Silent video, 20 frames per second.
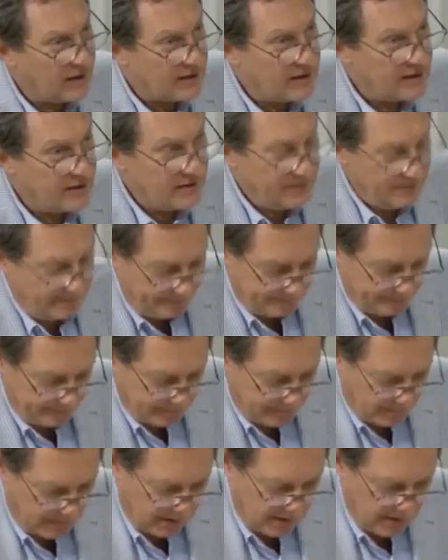right.
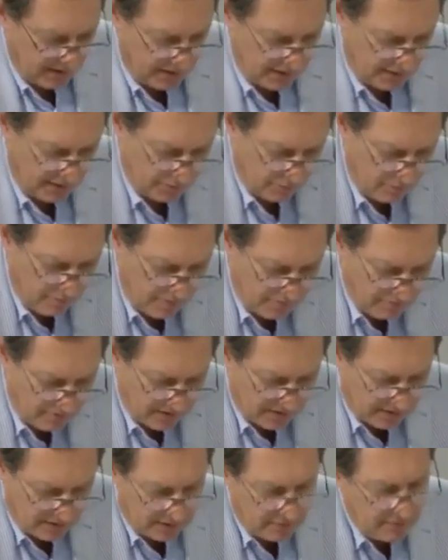
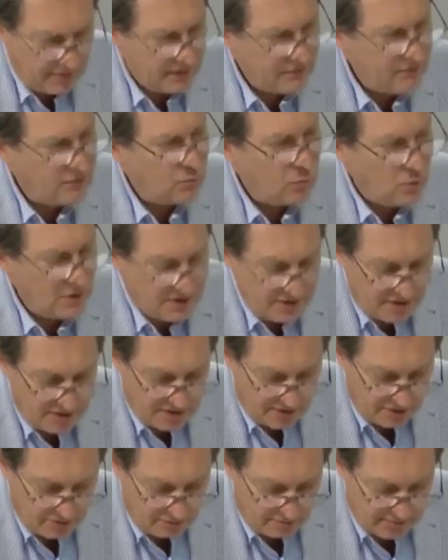Remember, you have 1
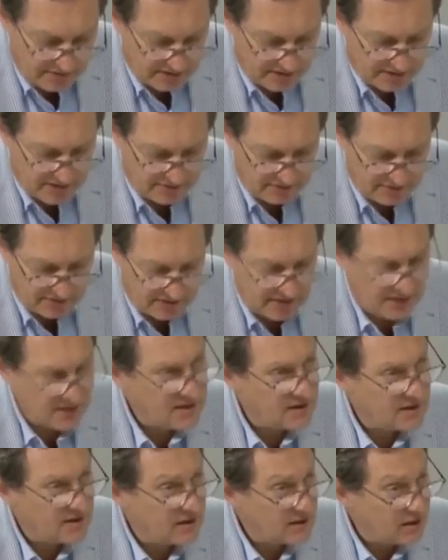to 2 minutes for
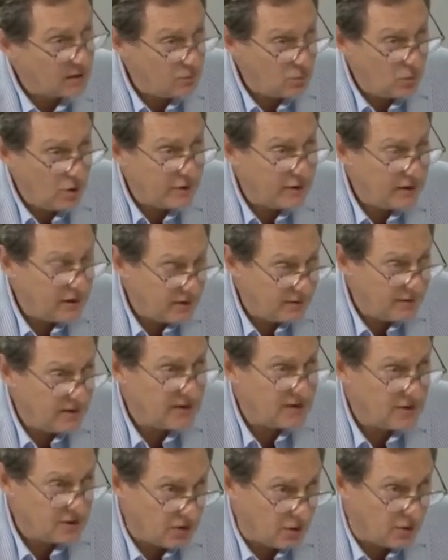this, so don't worry if
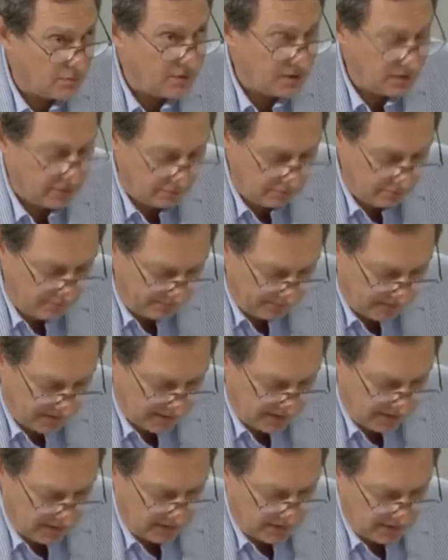I stop you.
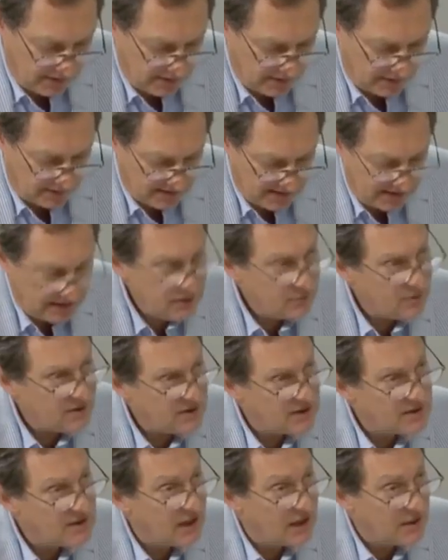I'll tell you
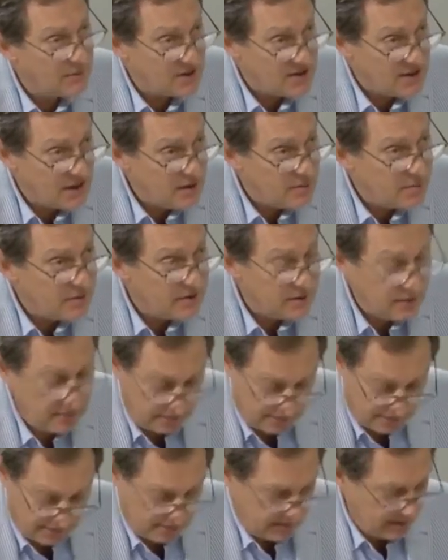when the time is up.
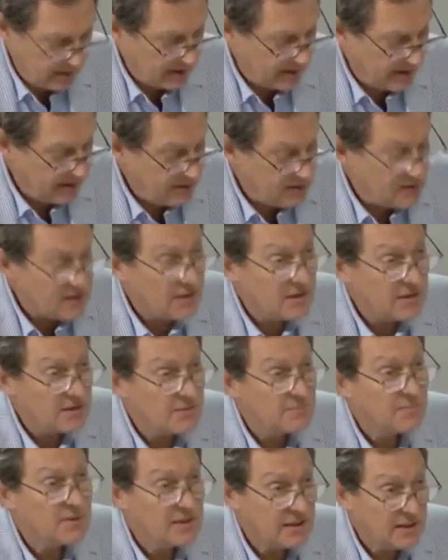Can you
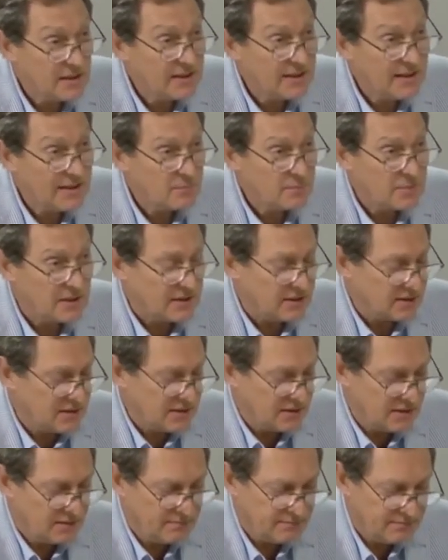start speaking now,
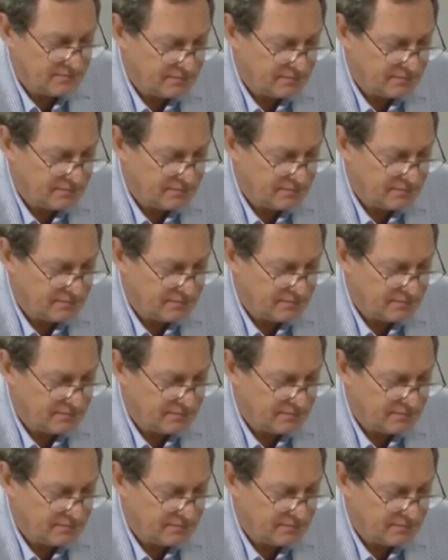please?